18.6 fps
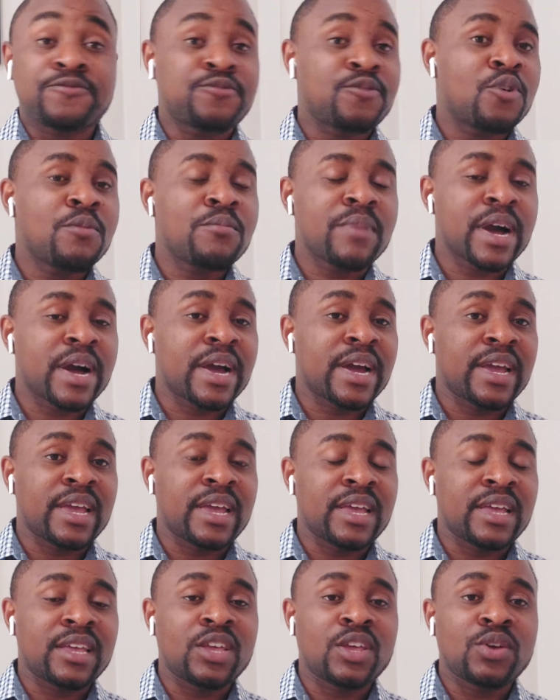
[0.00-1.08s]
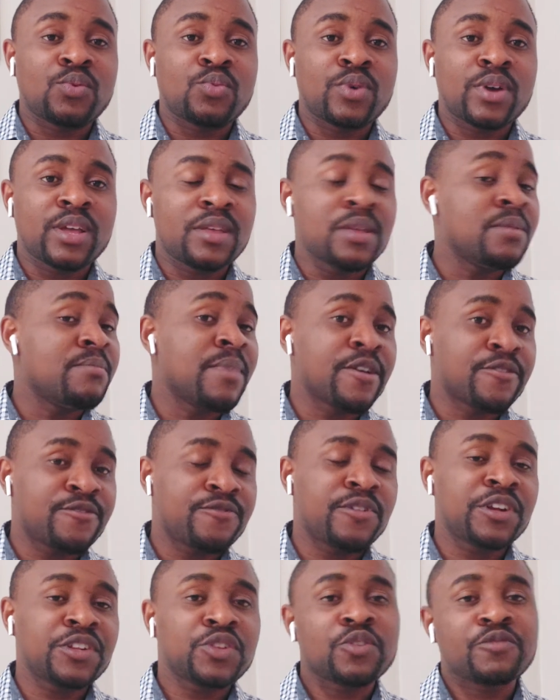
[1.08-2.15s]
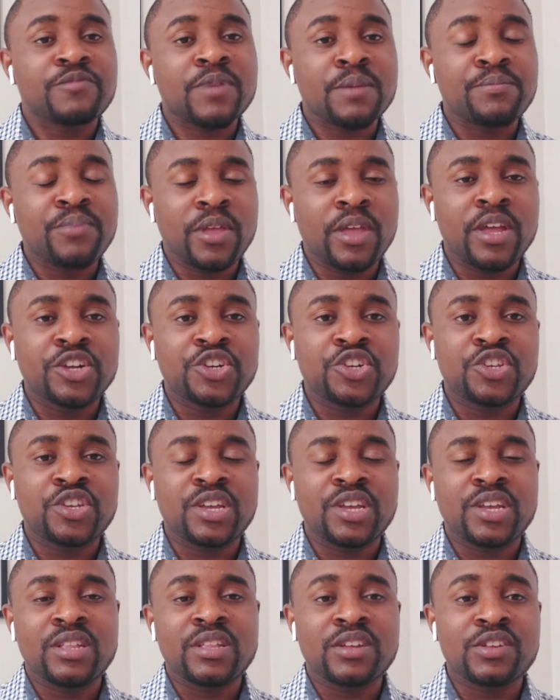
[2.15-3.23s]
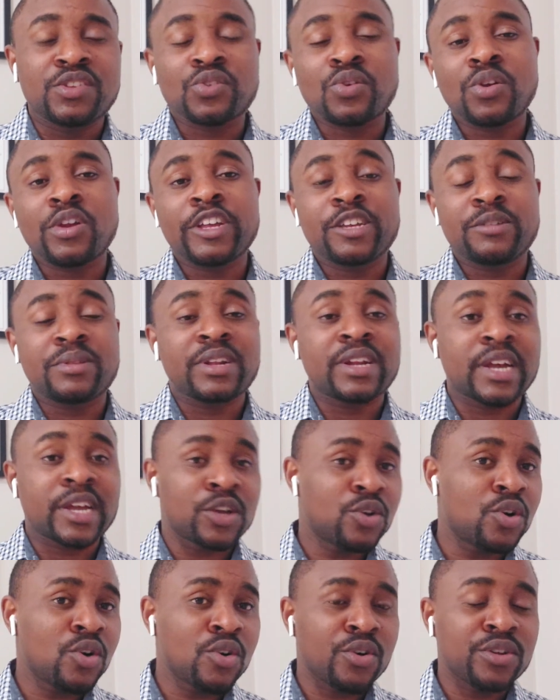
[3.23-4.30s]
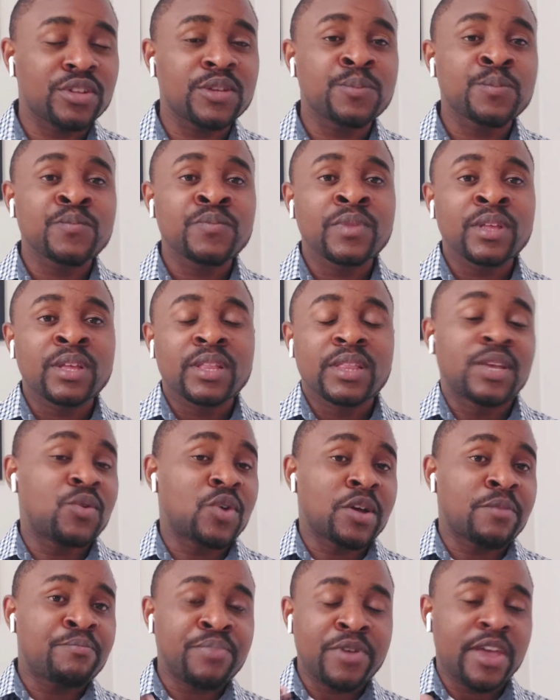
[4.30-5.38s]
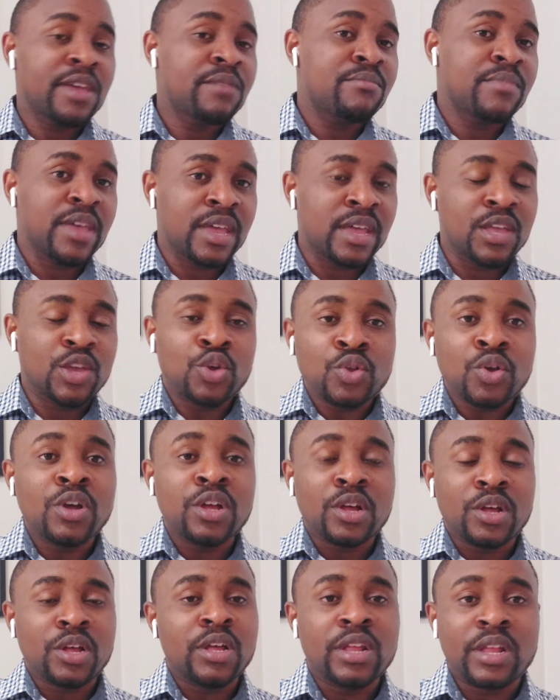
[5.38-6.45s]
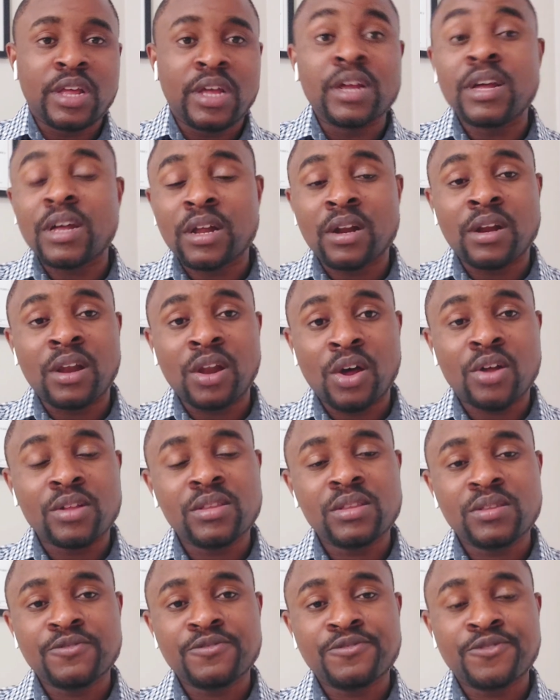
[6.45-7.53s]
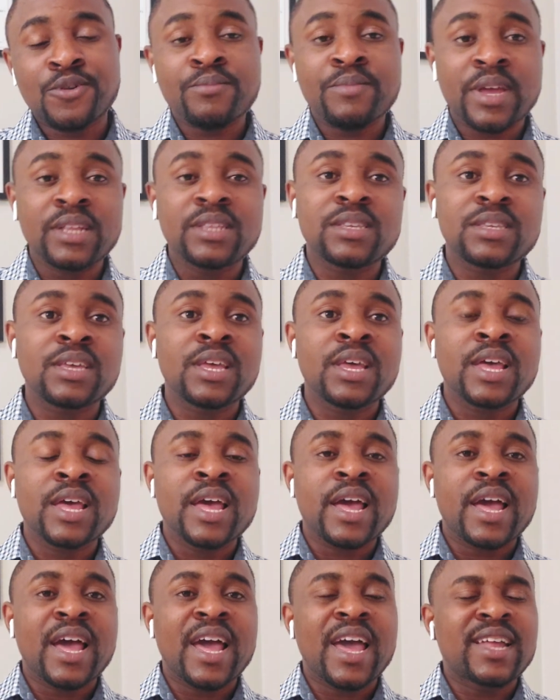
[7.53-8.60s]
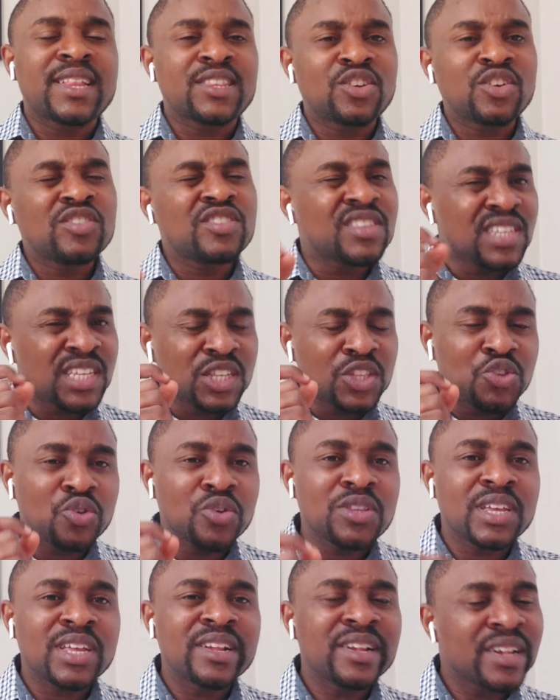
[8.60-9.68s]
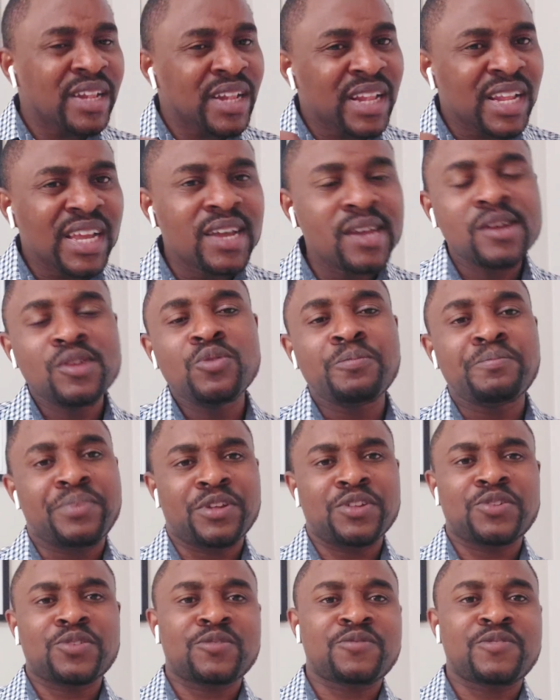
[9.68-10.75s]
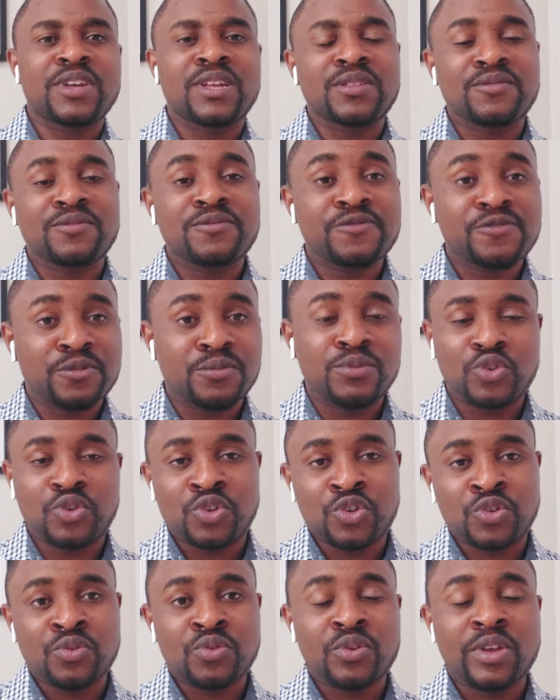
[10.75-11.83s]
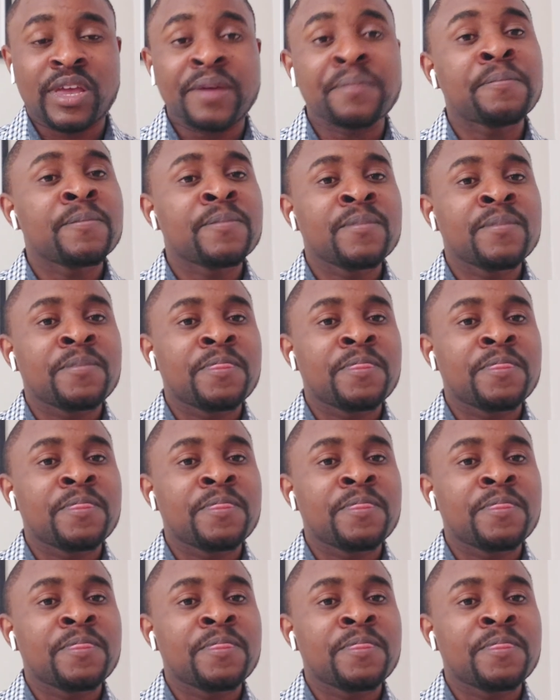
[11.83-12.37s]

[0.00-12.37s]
For my first year of my PhD, the scholarship that I got, they were paying me, you know, a lot from it, and just deduct a little piece of it from tuition. Okay,